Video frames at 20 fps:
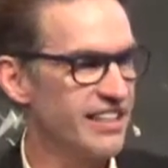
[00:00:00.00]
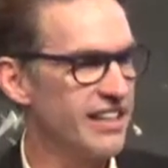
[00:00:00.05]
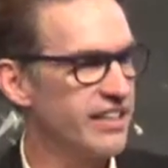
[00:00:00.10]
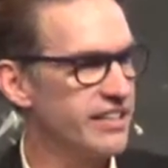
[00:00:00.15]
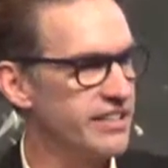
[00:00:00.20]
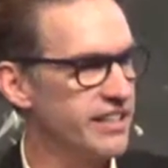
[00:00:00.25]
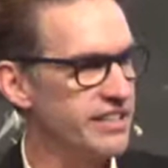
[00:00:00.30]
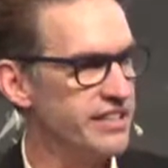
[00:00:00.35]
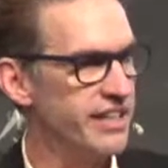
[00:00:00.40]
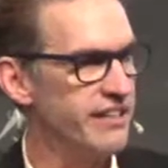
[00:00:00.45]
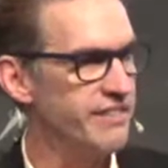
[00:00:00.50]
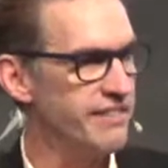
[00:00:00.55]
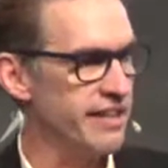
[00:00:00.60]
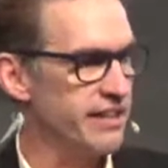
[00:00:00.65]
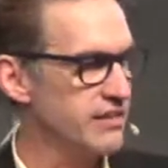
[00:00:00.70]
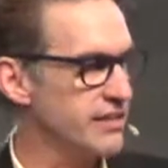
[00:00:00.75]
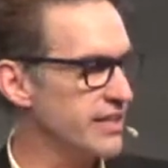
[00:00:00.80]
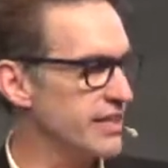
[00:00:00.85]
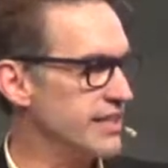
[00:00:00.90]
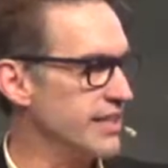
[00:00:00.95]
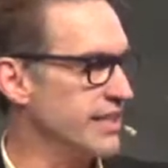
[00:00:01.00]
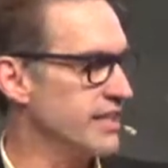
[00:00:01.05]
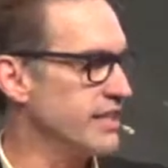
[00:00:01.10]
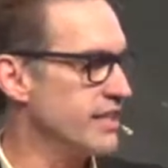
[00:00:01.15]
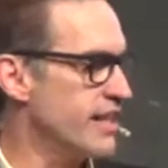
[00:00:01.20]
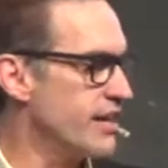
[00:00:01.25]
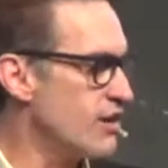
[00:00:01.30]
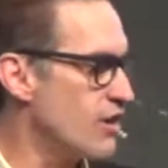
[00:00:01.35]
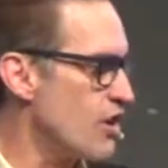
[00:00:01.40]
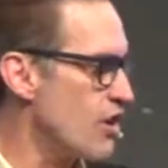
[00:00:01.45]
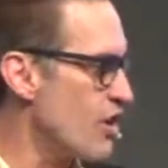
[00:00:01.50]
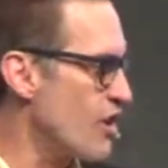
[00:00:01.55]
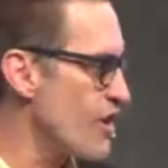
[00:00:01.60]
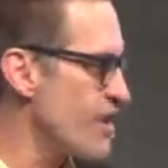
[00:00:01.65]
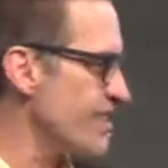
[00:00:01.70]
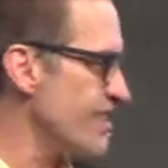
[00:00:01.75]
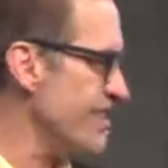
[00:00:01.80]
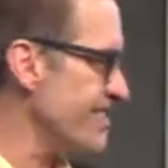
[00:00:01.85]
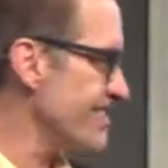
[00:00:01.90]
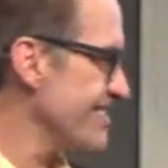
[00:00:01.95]
And yet they found it in their
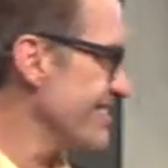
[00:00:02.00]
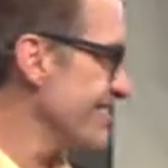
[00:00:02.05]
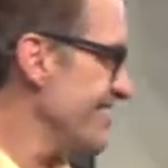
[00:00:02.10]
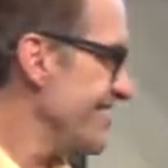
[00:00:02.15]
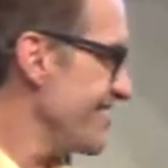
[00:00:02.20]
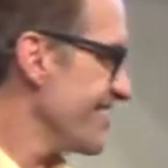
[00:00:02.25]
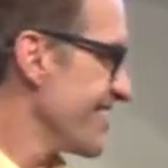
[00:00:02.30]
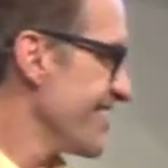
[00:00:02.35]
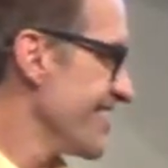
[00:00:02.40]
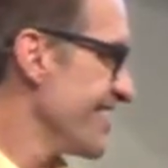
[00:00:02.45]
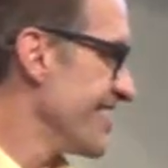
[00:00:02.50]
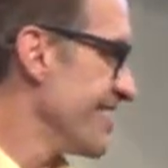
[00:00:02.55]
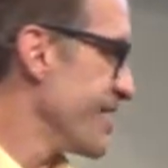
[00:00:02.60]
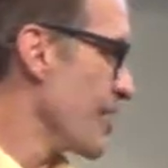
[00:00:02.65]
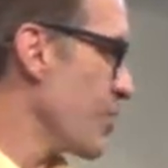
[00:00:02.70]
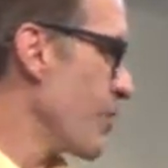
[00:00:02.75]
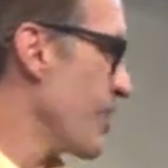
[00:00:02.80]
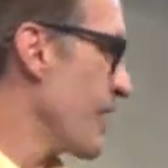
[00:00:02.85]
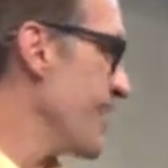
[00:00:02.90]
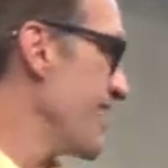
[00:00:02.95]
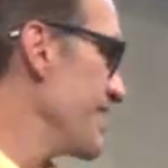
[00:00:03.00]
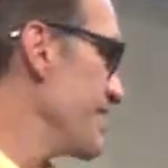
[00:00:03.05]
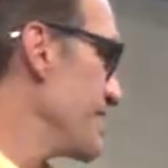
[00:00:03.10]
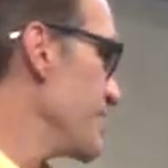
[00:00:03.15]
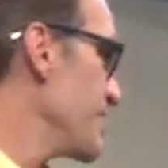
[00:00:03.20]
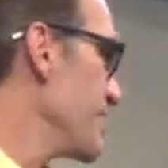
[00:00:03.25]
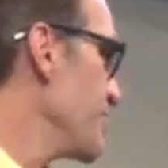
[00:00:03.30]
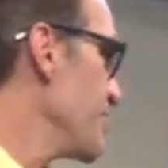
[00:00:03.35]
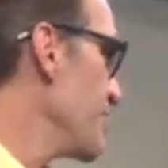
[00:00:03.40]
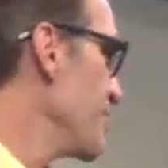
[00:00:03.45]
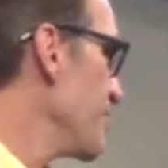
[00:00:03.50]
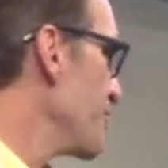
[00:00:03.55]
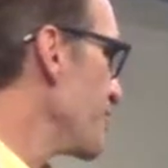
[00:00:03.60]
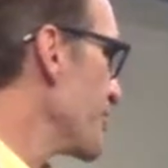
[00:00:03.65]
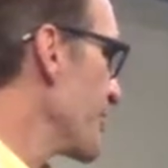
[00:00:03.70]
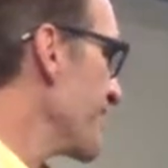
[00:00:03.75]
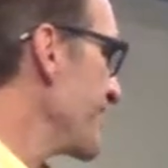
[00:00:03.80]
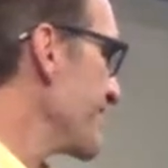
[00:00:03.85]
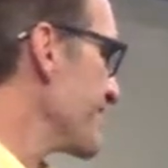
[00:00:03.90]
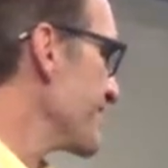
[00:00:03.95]
heart and in their ways to
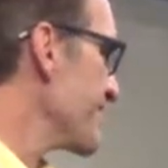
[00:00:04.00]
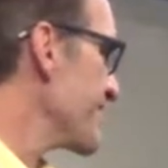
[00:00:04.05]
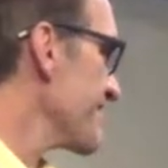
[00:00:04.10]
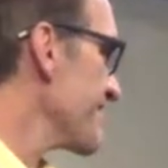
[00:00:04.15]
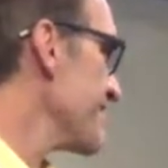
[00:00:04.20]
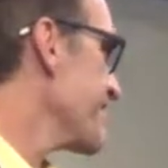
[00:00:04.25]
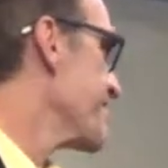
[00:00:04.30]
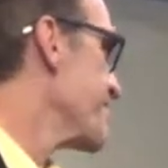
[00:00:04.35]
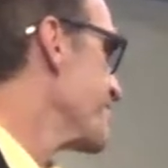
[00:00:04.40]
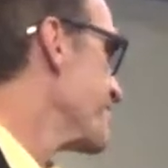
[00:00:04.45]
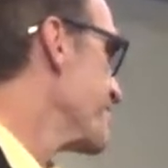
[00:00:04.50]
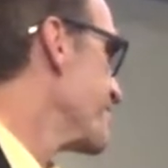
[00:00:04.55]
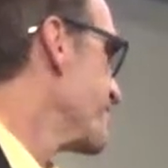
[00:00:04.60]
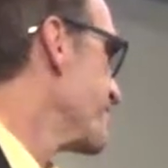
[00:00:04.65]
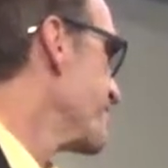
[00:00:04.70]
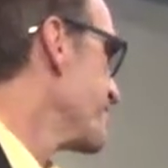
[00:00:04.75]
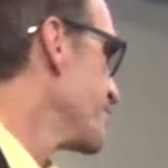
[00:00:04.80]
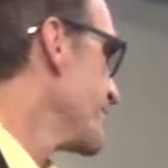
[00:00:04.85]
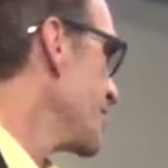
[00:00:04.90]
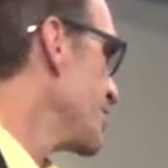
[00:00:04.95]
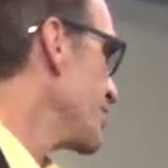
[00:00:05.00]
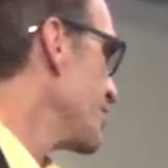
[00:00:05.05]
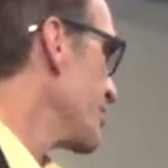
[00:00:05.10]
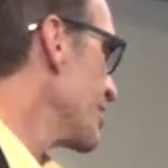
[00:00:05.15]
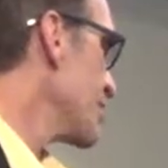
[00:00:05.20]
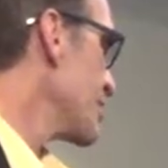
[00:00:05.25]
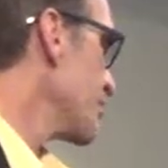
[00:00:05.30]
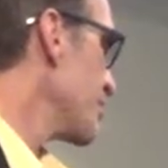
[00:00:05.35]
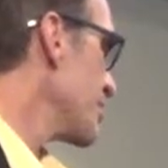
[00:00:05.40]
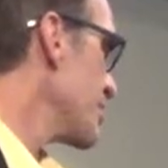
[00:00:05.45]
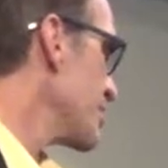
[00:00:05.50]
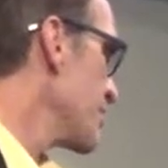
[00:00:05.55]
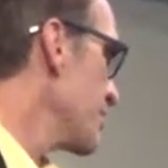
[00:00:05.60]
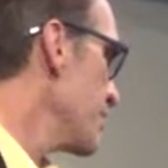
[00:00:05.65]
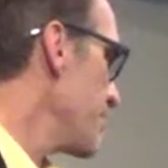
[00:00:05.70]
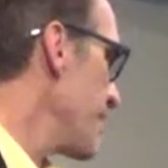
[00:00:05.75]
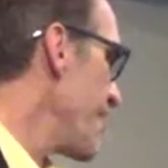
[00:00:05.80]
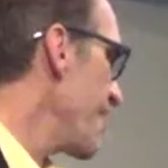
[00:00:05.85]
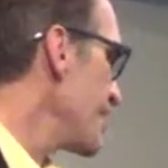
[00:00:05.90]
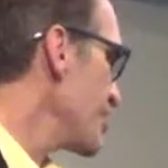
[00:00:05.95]
forgive and to express
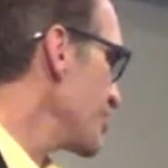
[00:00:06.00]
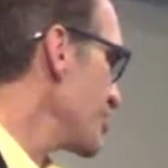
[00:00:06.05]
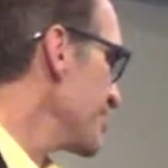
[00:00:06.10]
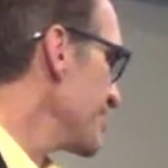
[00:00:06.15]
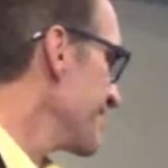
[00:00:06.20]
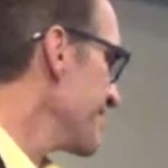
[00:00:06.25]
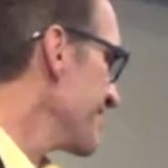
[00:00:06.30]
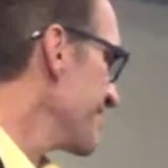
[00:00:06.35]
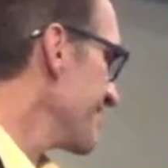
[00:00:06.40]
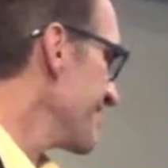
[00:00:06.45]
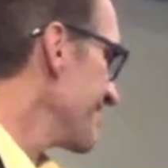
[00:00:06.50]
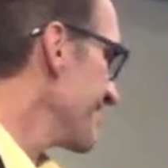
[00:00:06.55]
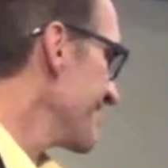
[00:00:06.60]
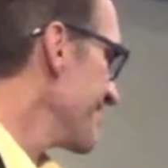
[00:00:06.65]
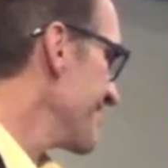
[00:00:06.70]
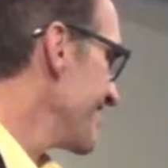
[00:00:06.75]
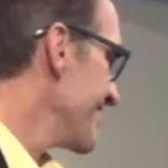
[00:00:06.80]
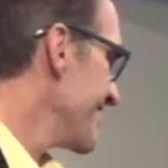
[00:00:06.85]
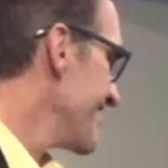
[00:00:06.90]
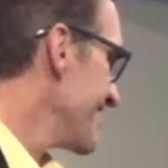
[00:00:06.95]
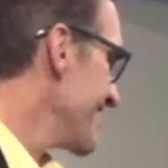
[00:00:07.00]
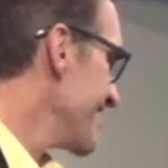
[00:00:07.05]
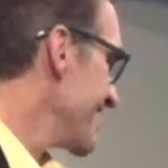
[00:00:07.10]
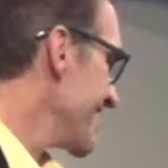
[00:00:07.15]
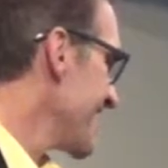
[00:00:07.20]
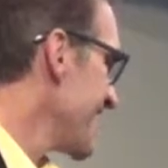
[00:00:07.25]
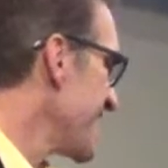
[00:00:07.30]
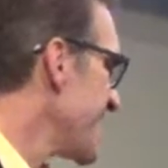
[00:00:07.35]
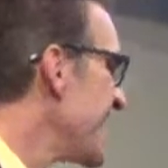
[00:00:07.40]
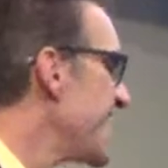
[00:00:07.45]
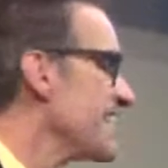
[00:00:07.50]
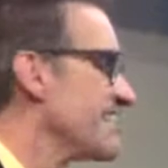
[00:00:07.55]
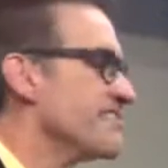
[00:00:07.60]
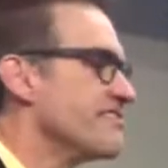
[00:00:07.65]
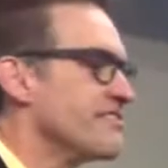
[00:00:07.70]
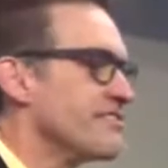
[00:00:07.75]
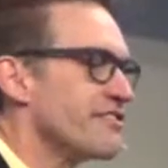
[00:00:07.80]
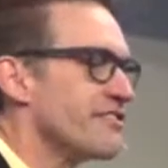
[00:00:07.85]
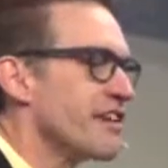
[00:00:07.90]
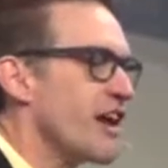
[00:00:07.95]
compassion, to
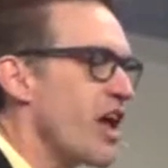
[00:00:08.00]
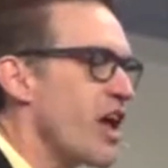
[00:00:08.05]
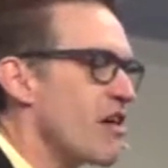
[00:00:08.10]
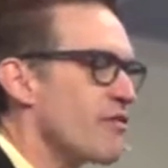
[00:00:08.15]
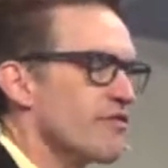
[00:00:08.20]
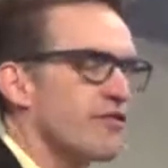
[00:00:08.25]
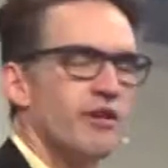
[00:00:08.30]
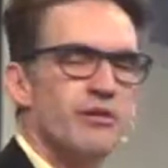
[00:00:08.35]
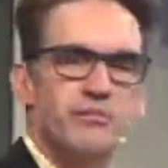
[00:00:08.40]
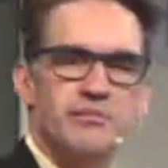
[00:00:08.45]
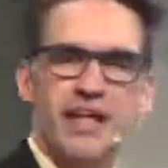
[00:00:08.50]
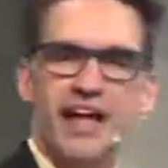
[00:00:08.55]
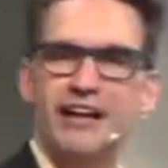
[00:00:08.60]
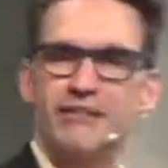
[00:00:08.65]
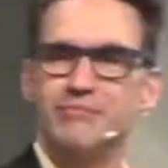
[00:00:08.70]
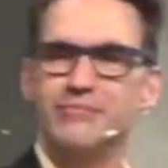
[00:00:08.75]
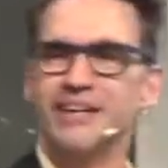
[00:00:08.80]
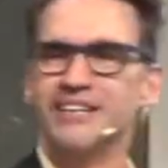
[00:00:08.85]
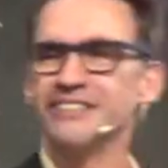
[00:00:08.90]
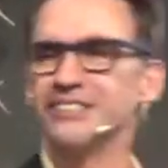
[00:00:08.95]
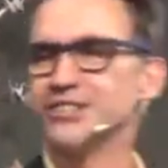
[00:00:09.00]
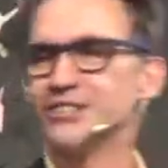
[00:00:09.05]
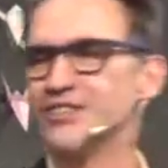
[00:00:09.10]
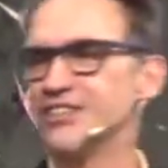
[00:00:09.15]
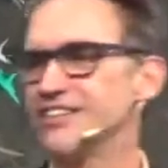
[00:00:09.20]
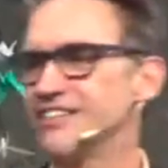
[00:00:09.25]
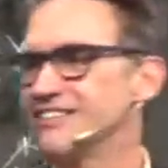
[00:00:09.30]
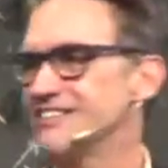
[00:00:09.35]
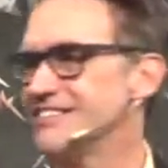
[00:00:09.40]
live from that mantra.